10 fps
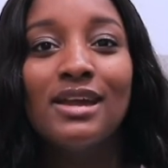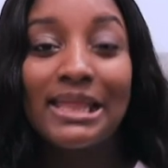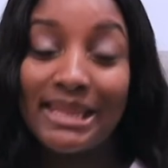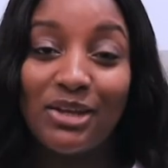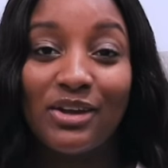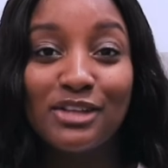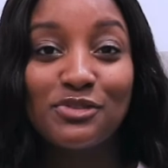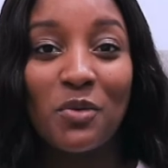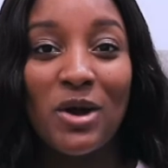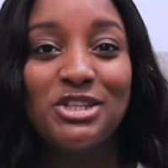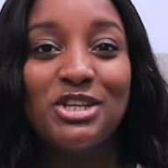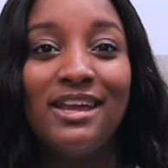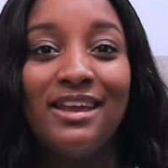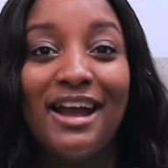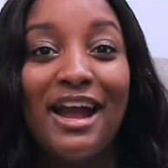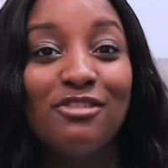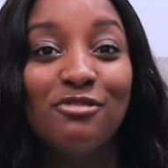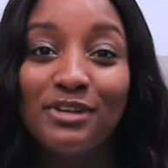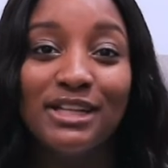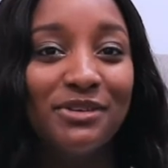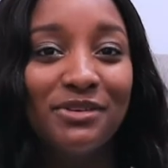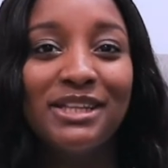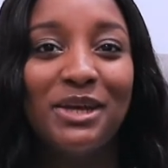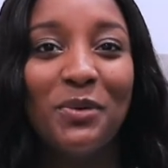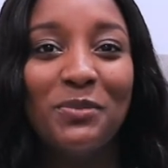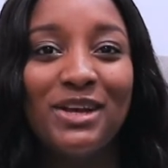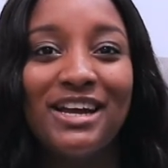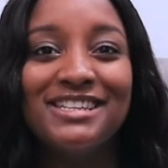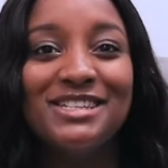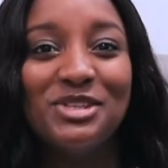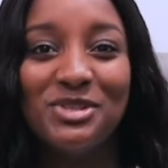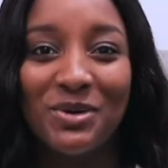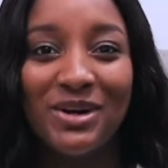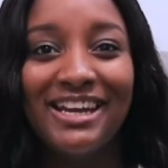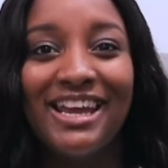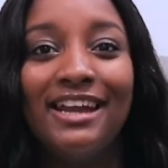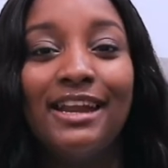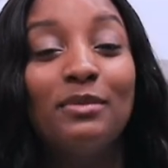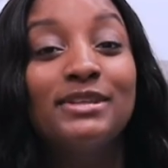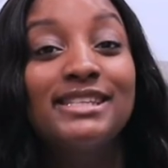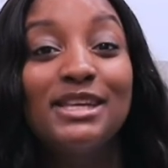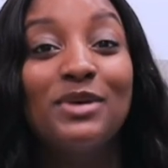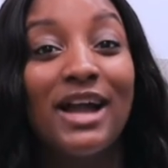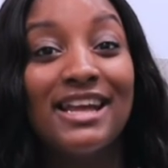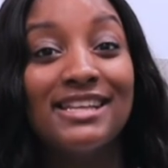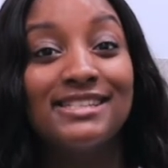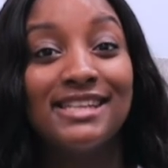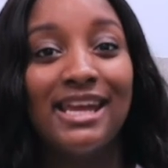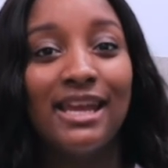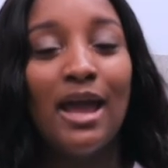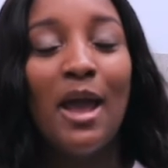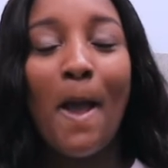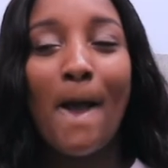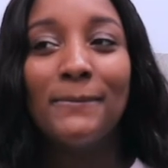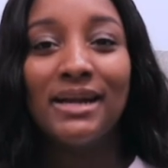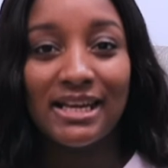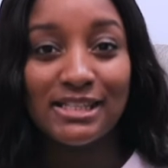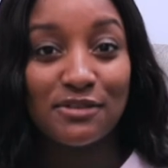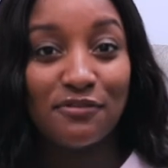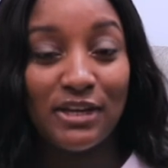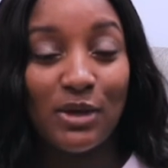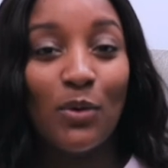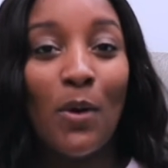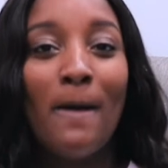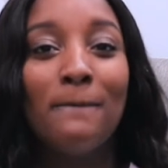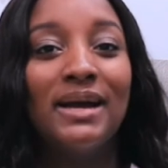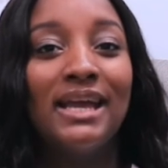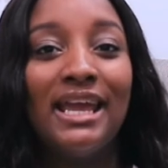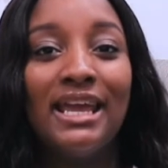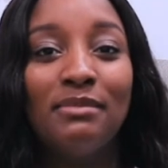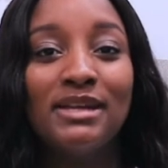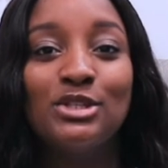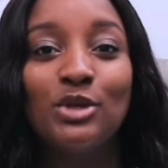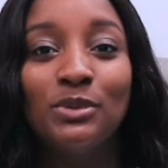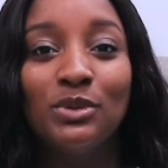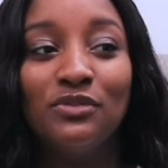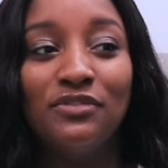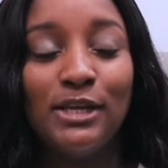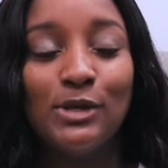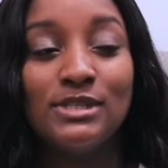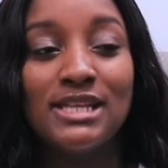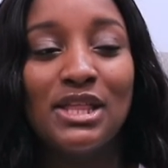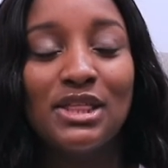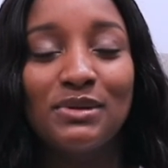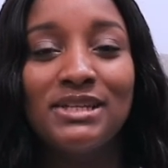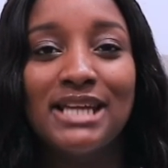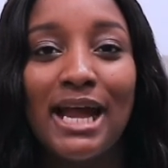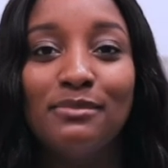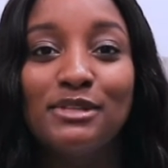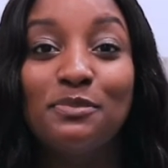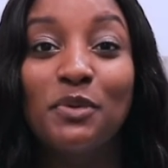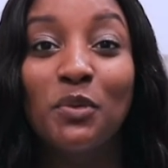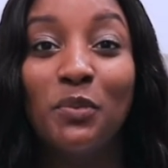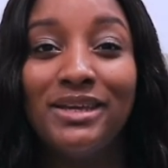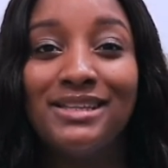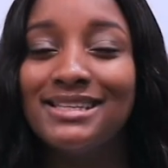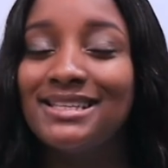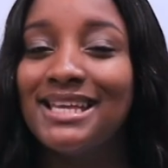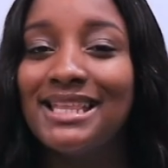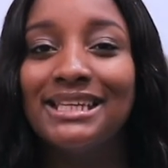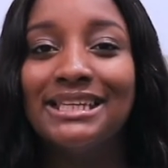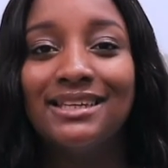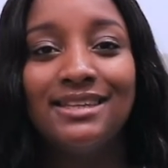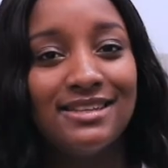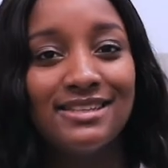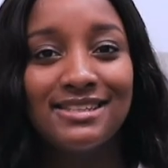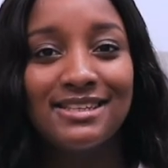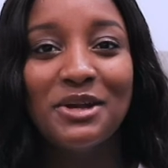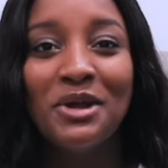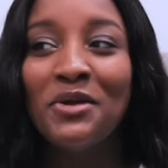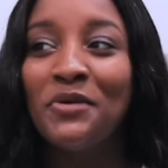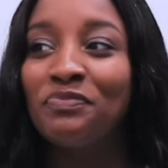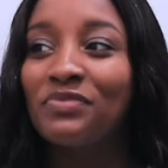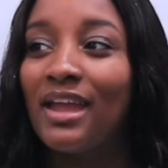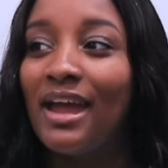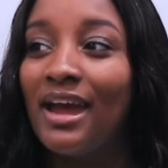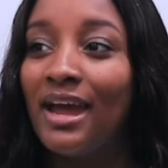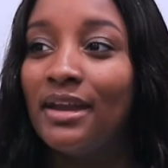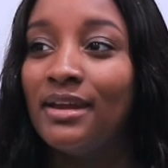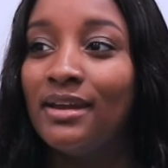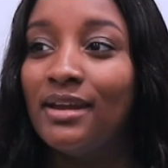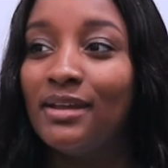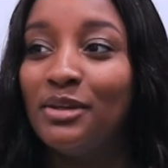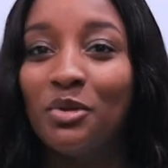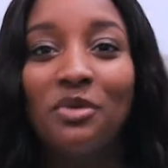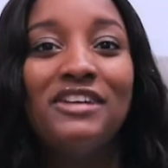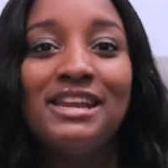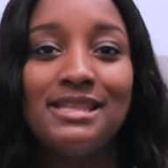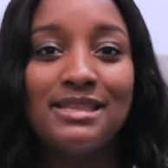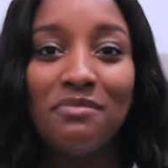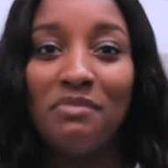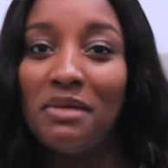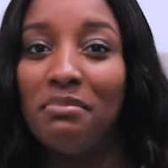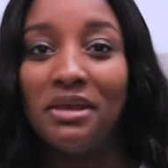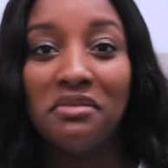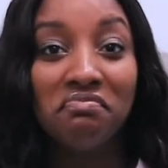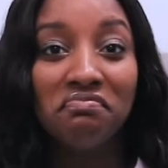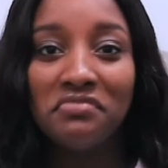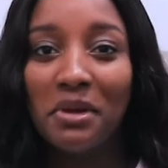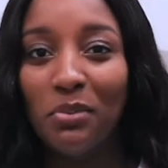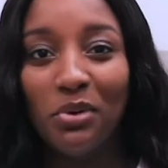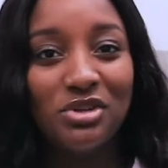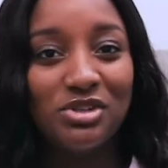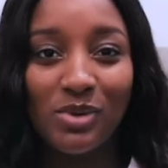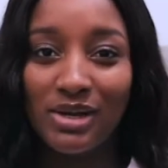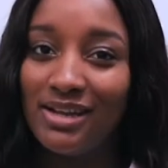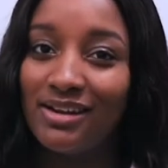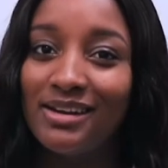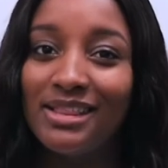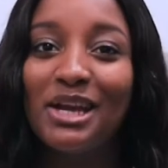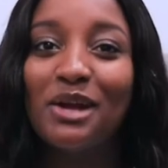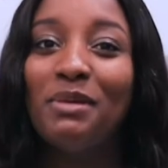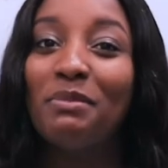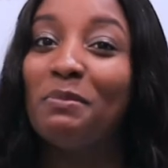thank you guys for watching. I really, really hope you guys enjoyed, and I will see you guys in my next video. My aim is to upload videos three times per week, to say the least. And, you know, if anything, maybe a bonus one here and there, maybe